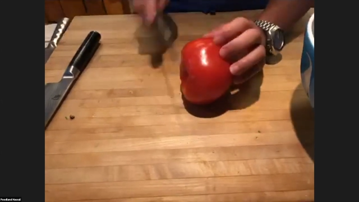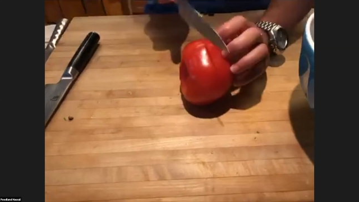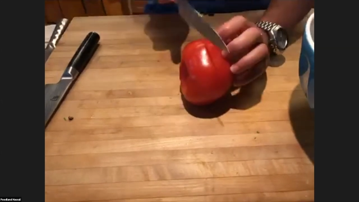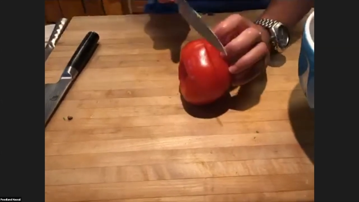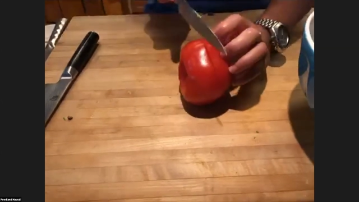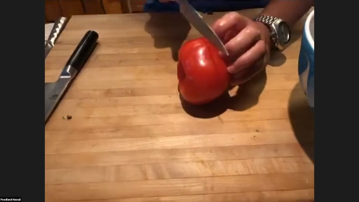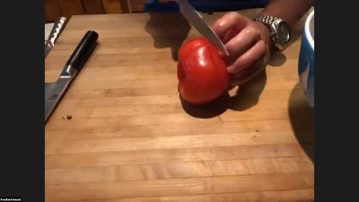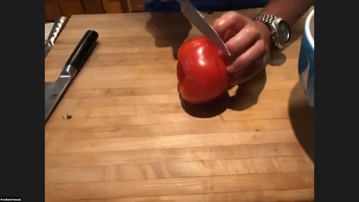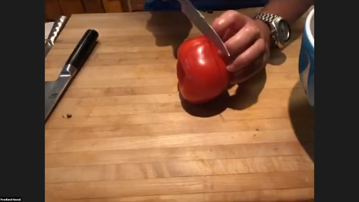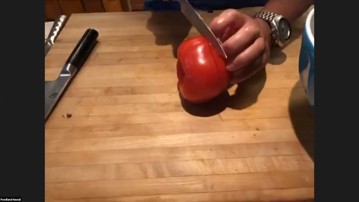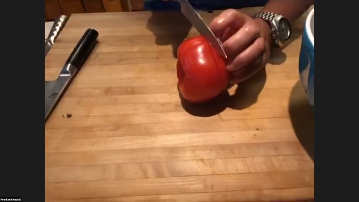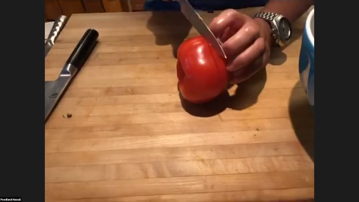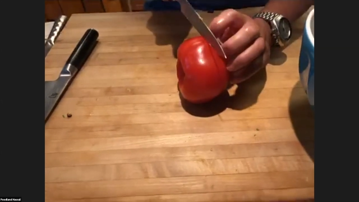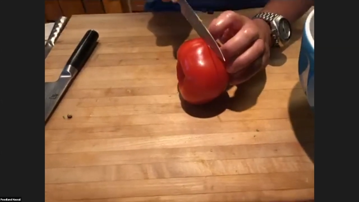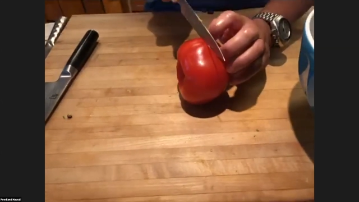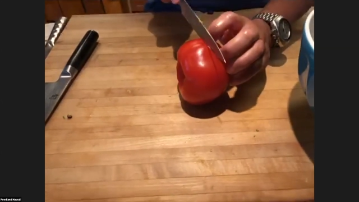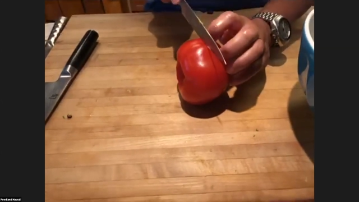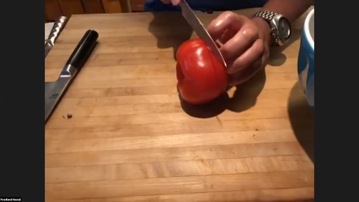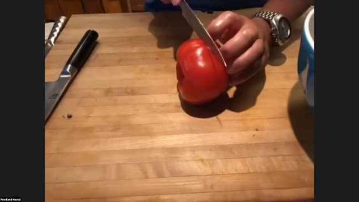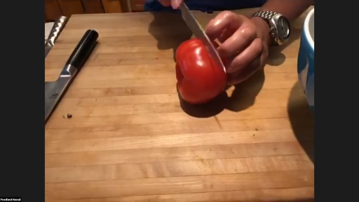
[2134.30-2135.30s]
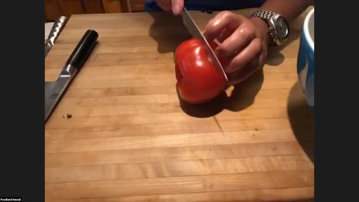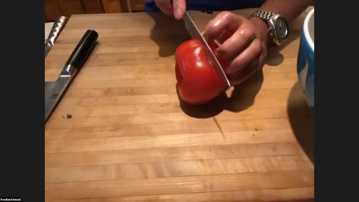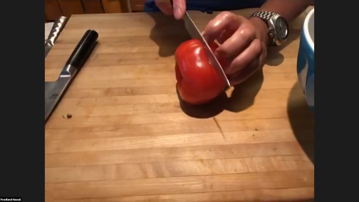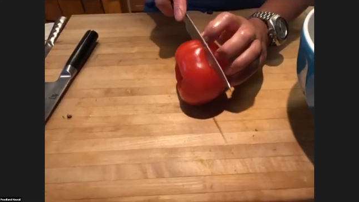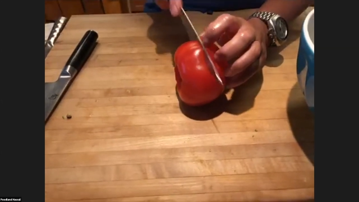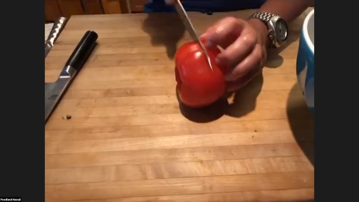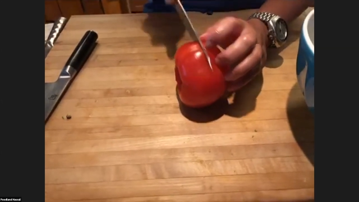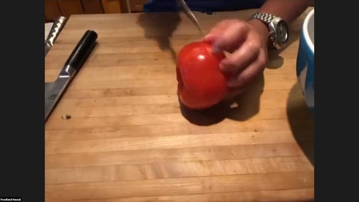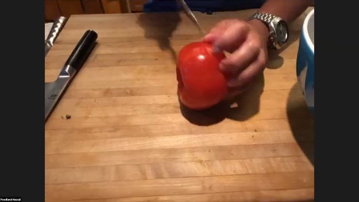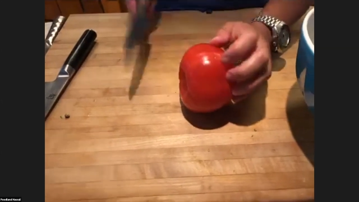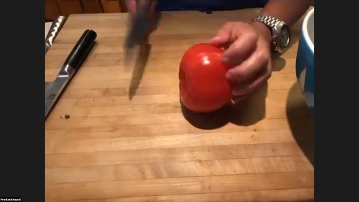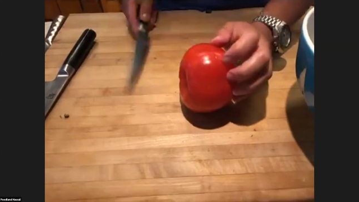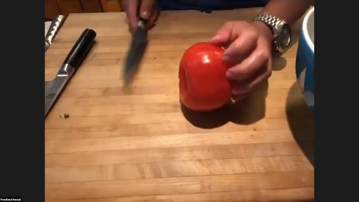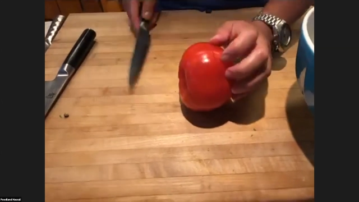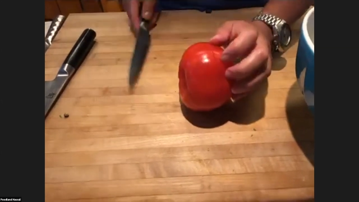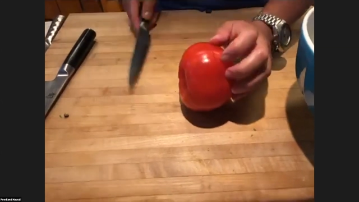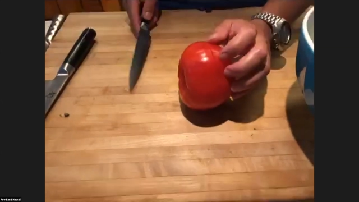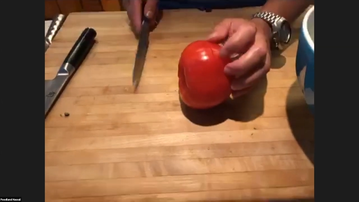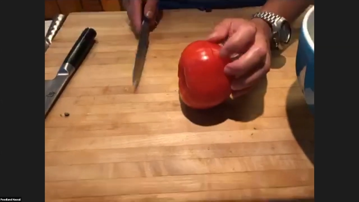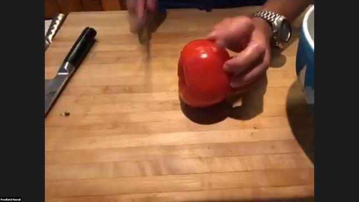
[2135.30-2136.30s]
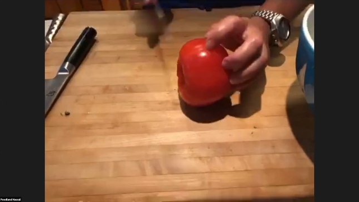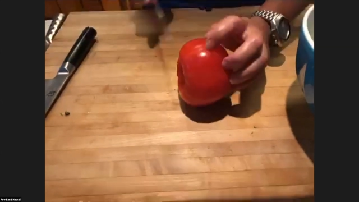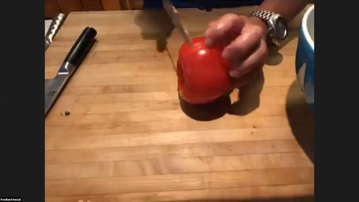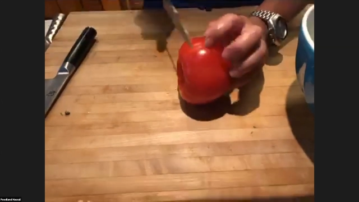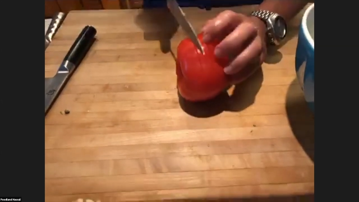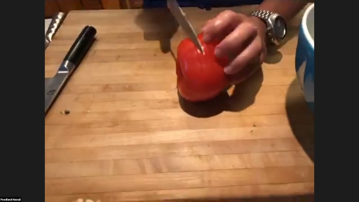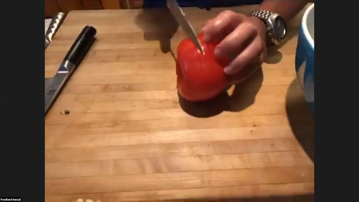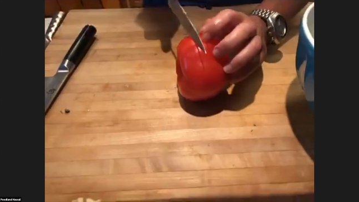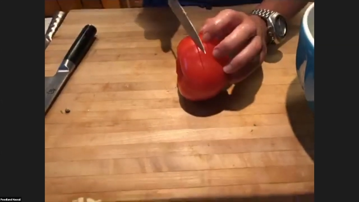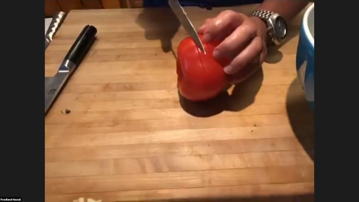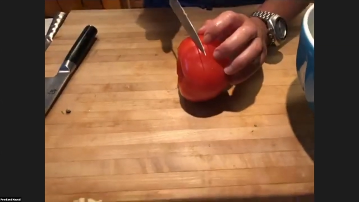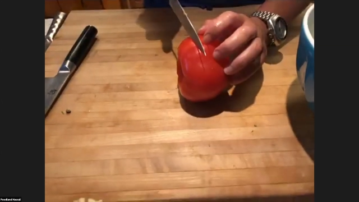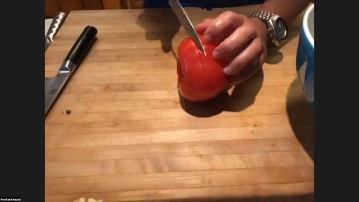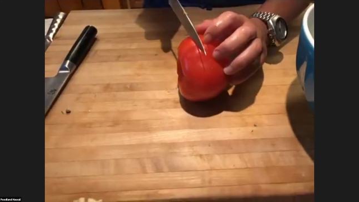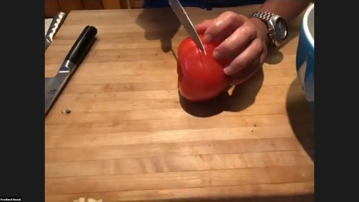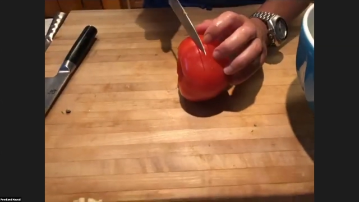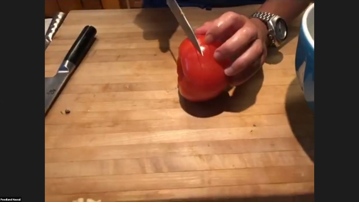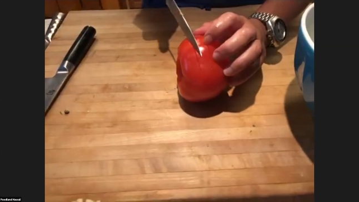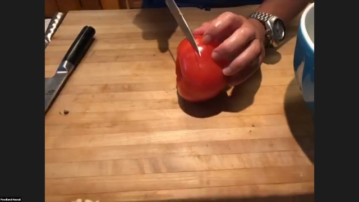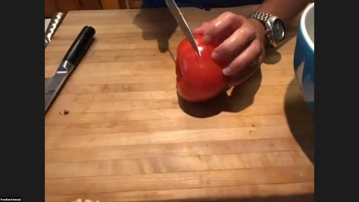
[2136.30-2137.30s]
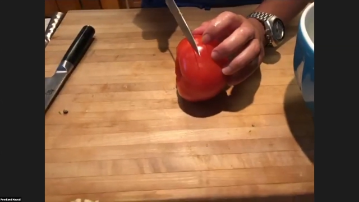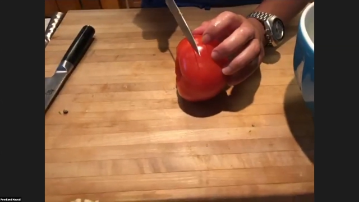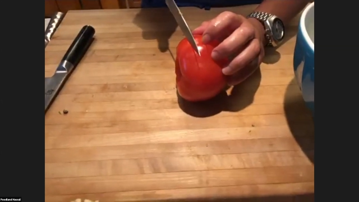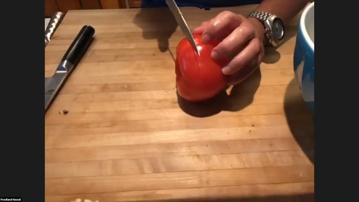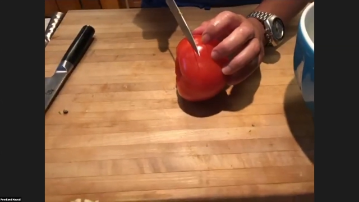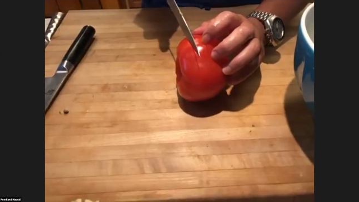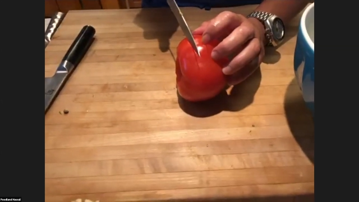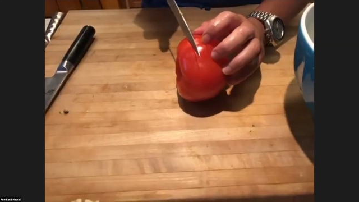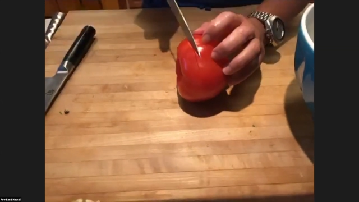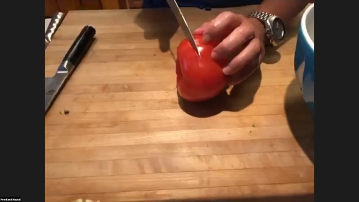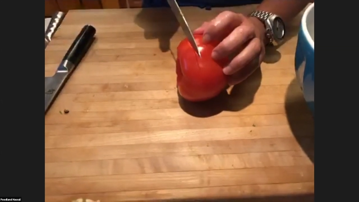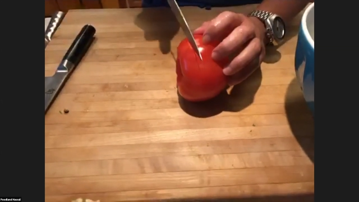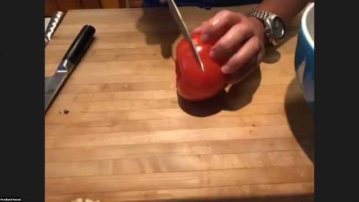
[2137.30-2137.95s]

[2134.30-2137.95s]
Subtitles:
[unreadable: no face in view]